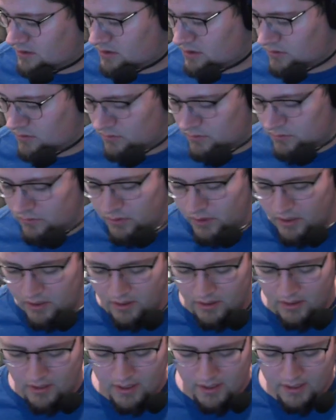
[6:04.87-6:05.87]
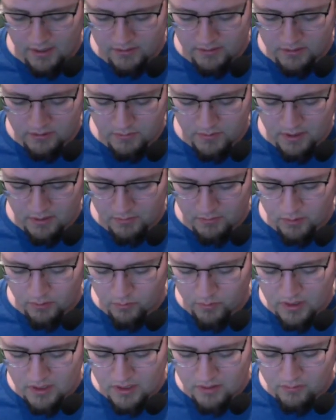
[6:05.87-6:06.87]
do uh, to be able to
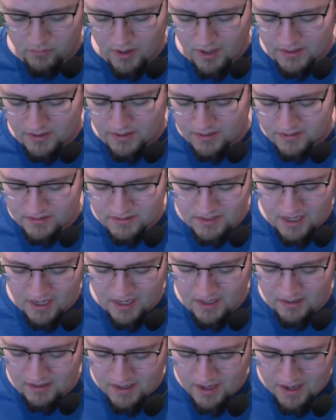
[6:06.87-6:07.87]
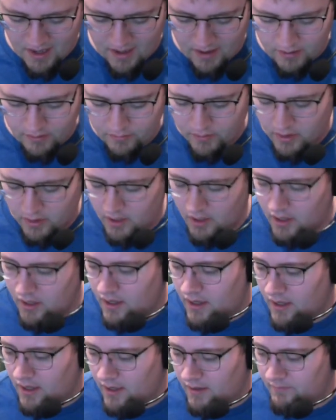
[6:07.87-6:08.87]
read and write this NAND now
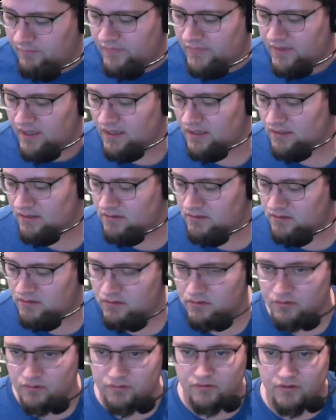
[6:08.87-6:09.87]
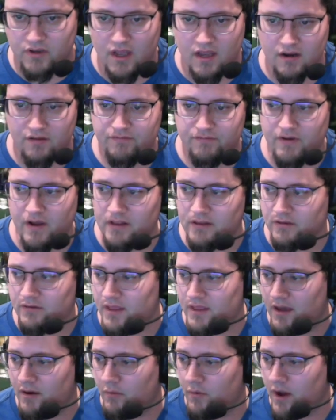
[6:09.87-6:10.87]
um, is to kind of follow
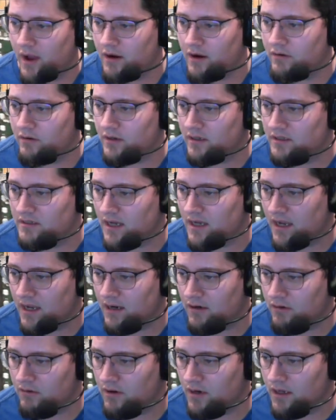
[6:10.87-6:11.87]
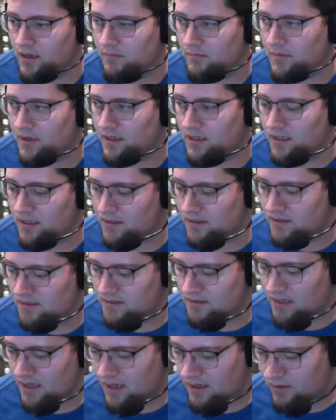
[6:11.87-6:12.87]
that wiring diagram and get
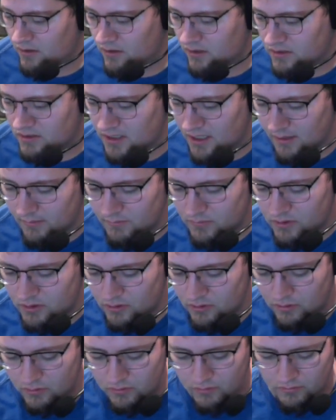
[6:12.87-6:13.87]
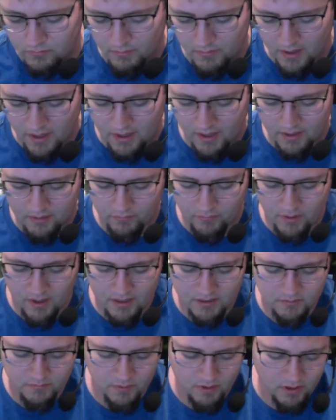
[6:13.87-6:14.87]
this guy hooked up to my
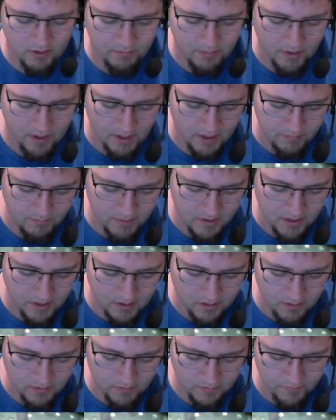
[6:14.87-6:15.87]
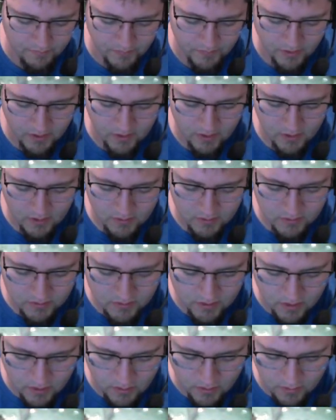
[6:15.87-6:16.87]
Raspberry Pi Pico.
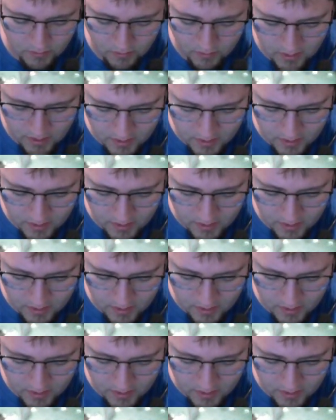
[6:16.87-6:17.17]
So